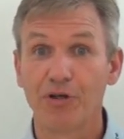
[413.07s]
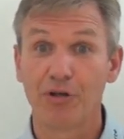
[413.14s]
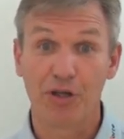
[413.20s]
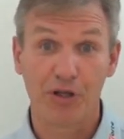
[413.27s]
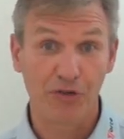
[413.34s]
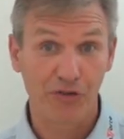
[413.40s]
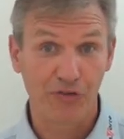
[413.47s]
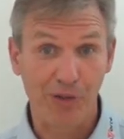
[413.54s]

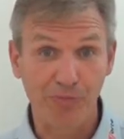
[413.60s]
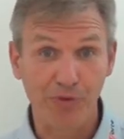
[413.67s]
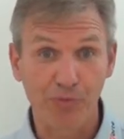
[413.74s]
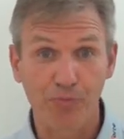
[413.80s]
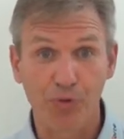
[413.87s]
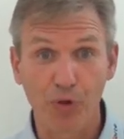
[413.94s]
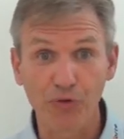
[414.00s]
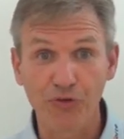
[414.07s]
The
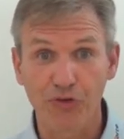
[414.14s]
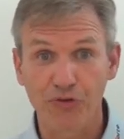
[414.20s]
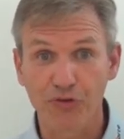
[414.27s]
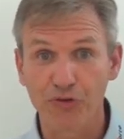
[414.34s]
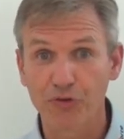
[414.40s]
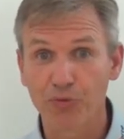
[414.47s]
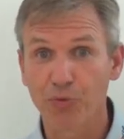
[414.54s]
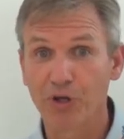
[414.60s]
intercepted
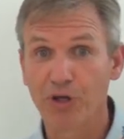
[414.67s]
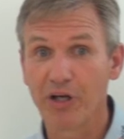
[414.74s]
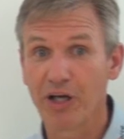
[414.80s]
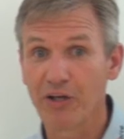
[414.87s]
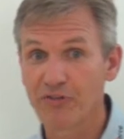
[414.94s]
processes will